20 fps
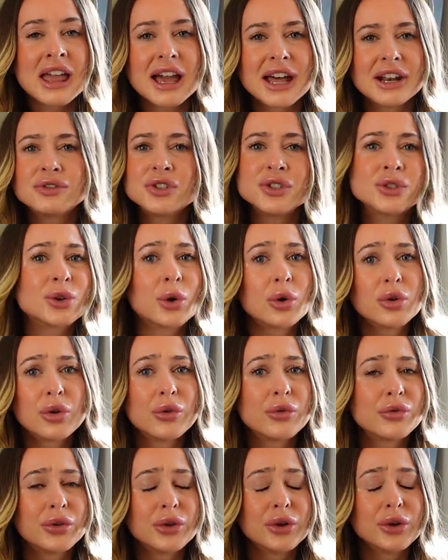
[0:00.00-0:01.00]
I've just gone
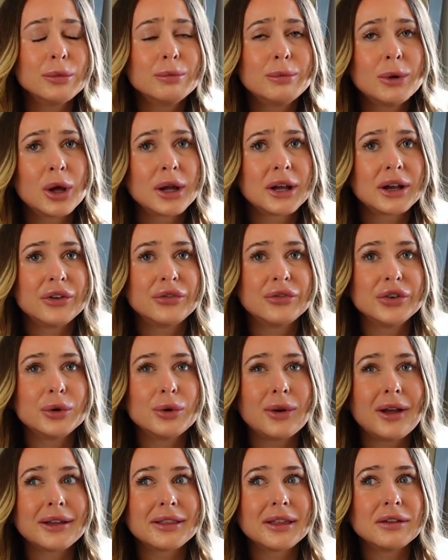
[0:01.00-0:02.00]
off them. Like, I feel
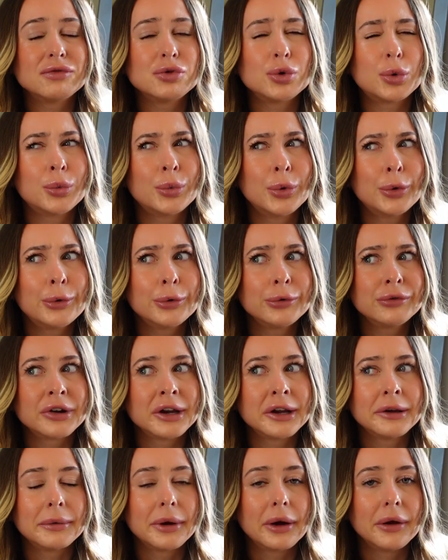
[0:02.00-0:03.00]
like they've not worn
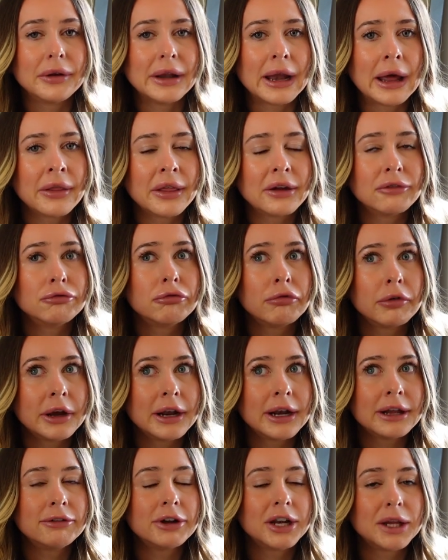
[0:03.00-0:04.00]
very well. Now they're
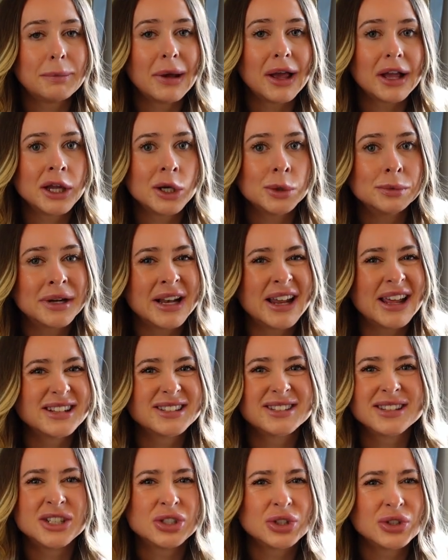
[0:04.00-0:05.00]
really, really baggy on my
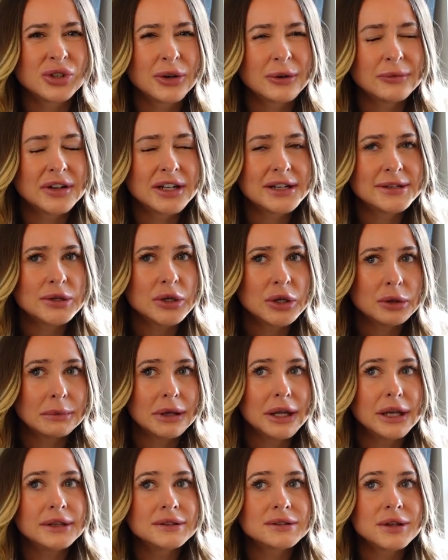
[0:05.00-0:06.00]
legs and they just don't really suit
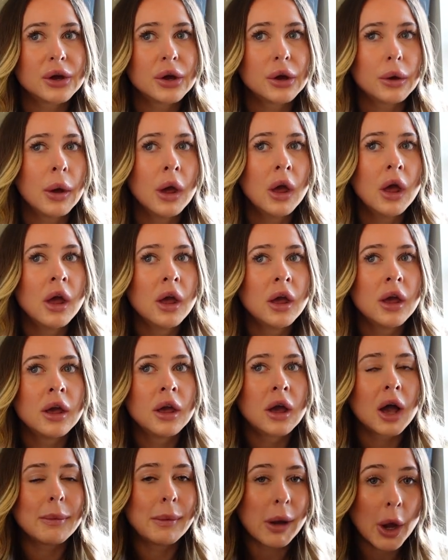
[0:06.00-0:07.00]
me. So
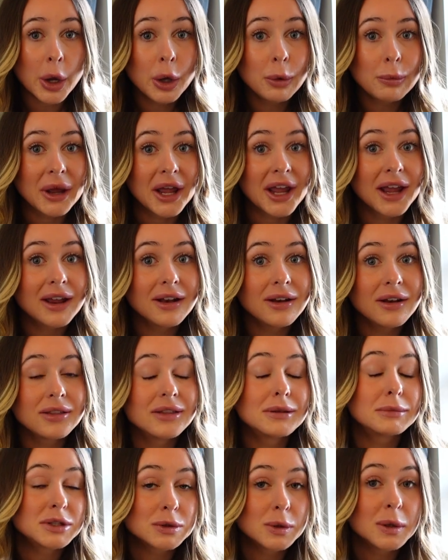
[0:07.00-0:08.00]
I'm hoping
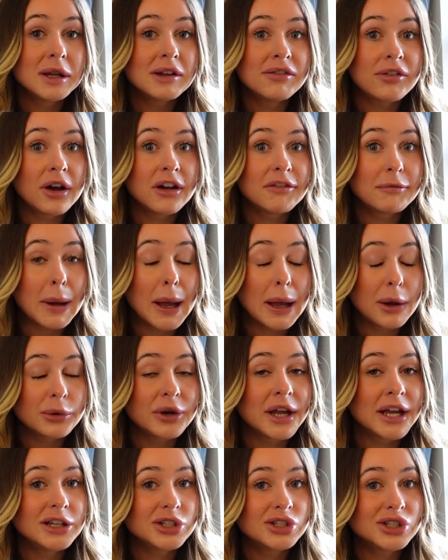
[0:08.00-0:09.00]
that my
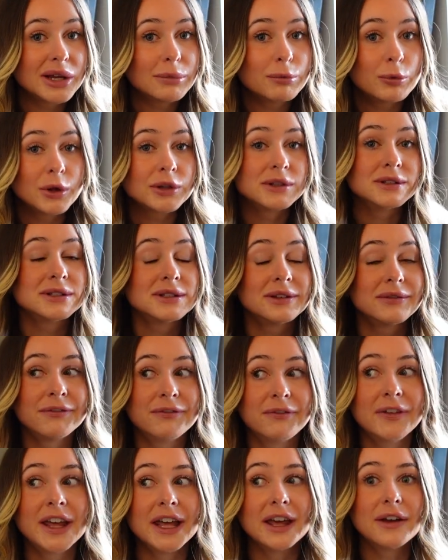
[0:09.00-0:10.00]
£25 H&M ones
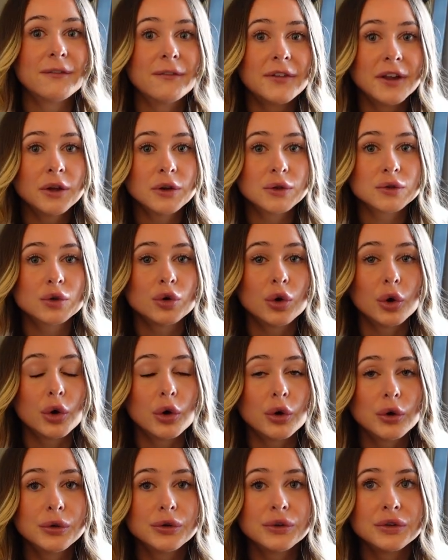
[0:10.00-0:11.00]
fit, fingers
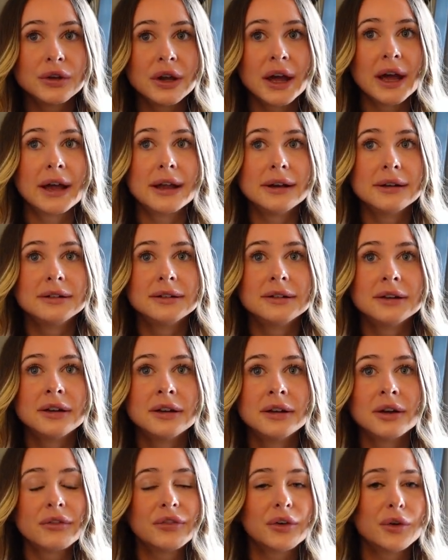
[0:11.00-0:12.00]
crossed, and
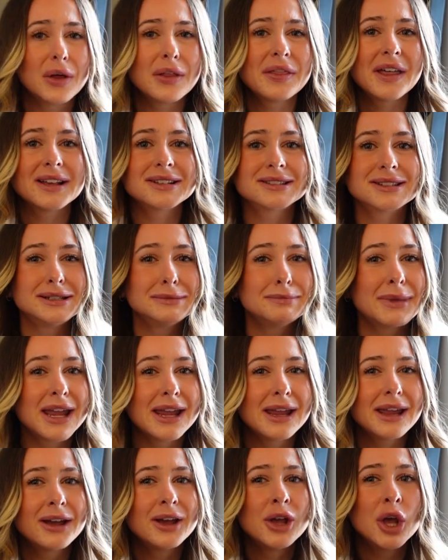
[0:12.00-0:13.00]
I feel like that's going to
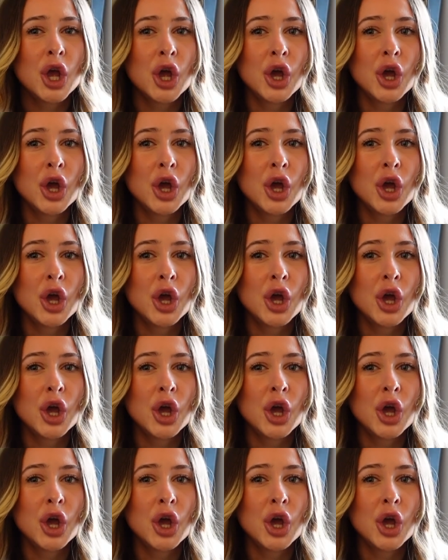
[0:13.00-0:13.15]
make